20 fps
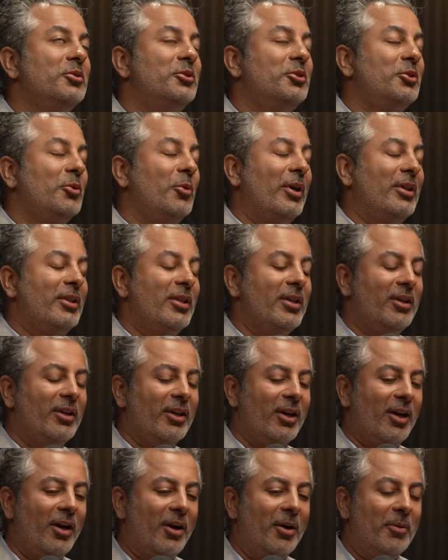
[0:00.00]
So I
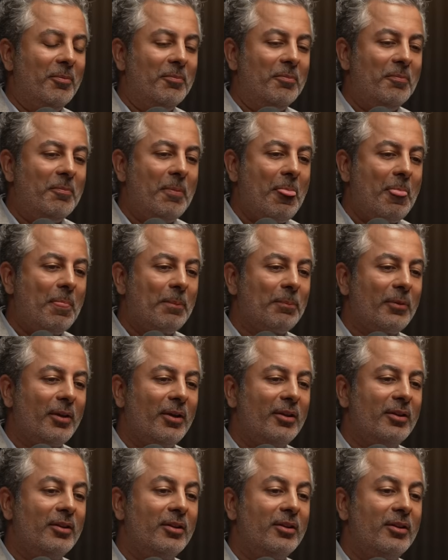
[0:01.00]
think um,
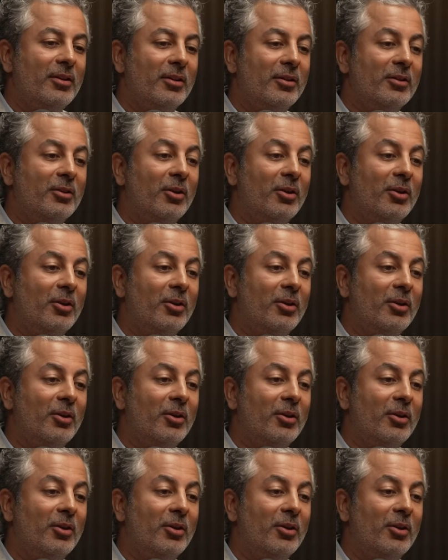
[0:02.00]
there,